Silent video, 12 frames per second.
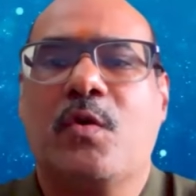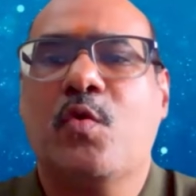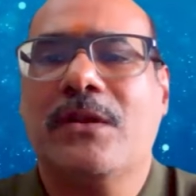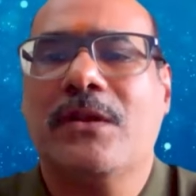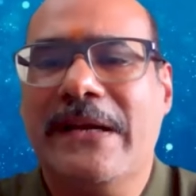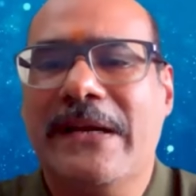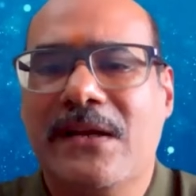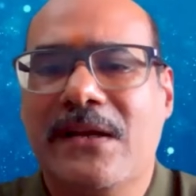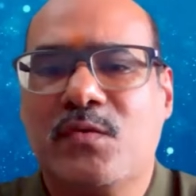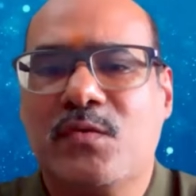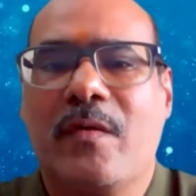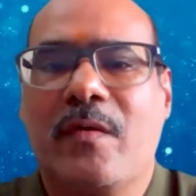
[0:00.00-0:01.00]
who are the leaders
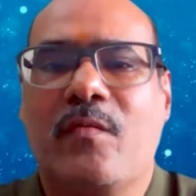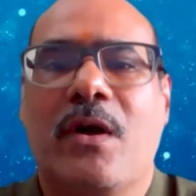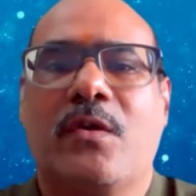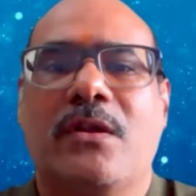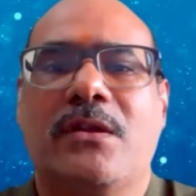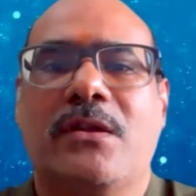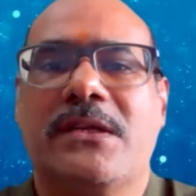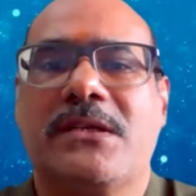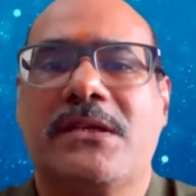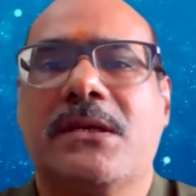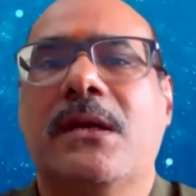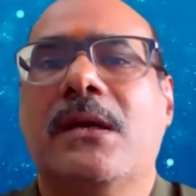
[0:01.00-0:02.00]
who have worked on this,
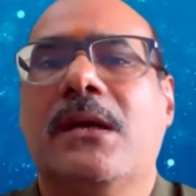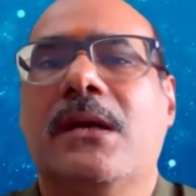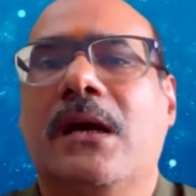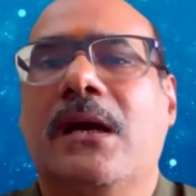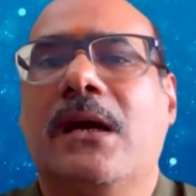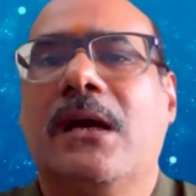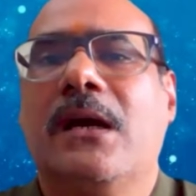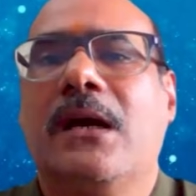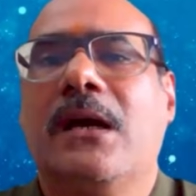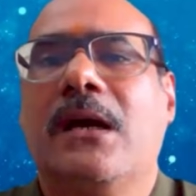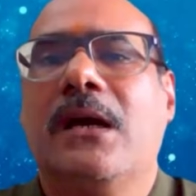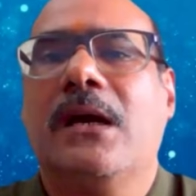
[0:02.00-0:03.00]

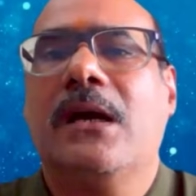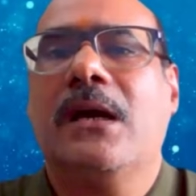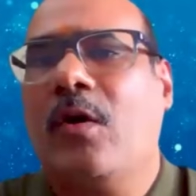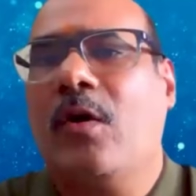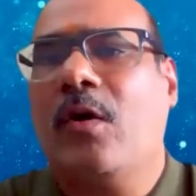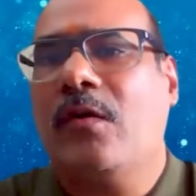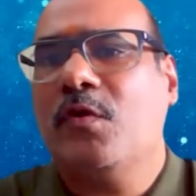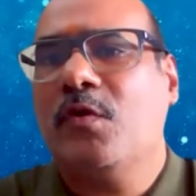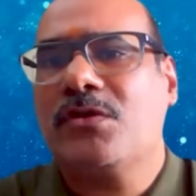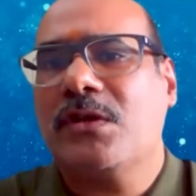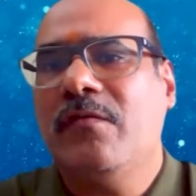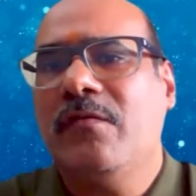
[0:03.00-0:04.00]
and all of those,
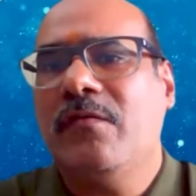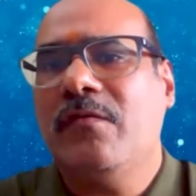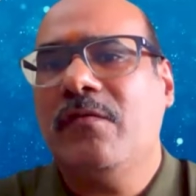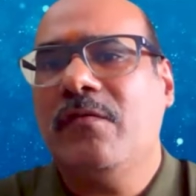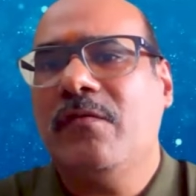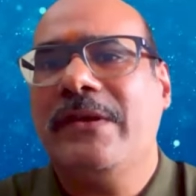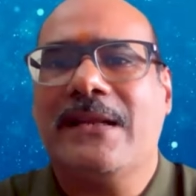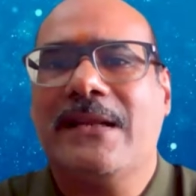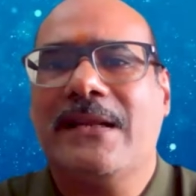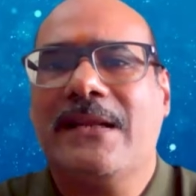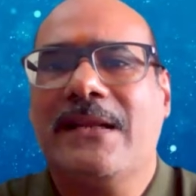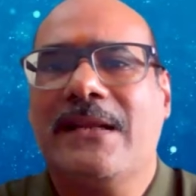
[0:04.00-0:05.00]
we get that
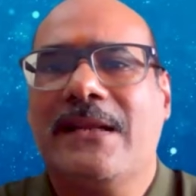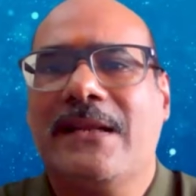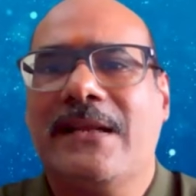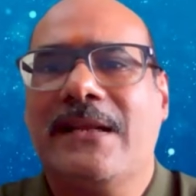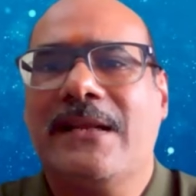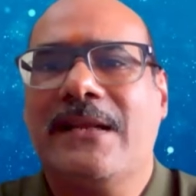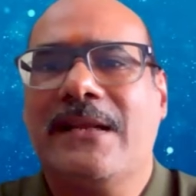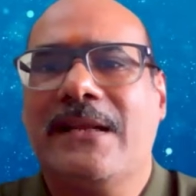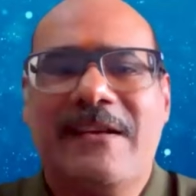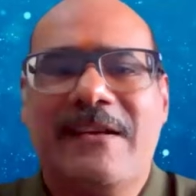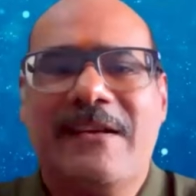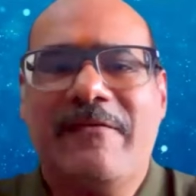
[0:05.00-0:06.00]
view. And then there's
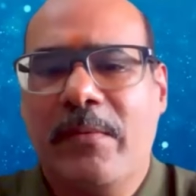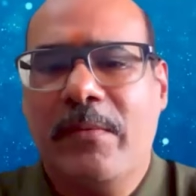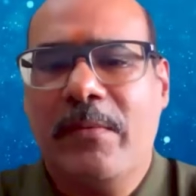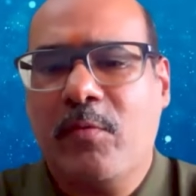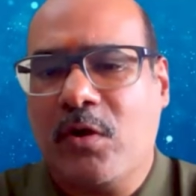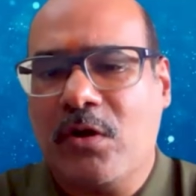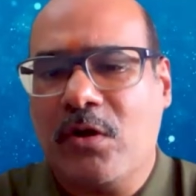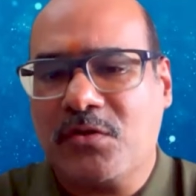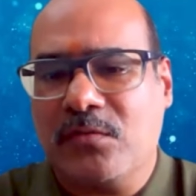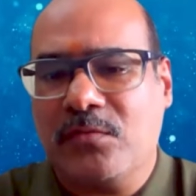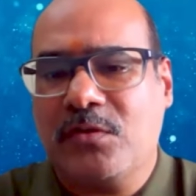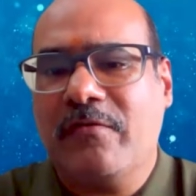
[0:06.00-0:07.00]
a full report also.
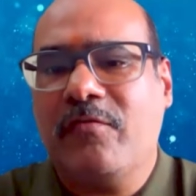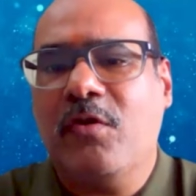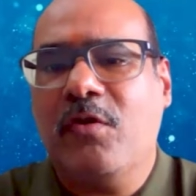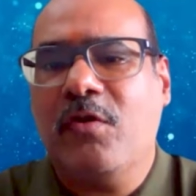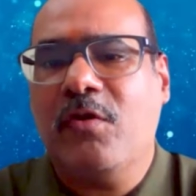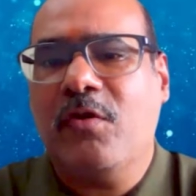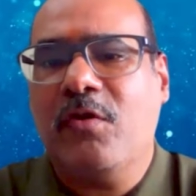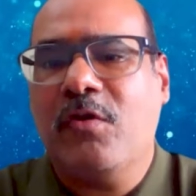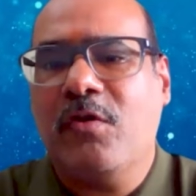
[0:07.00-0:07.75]
So the full report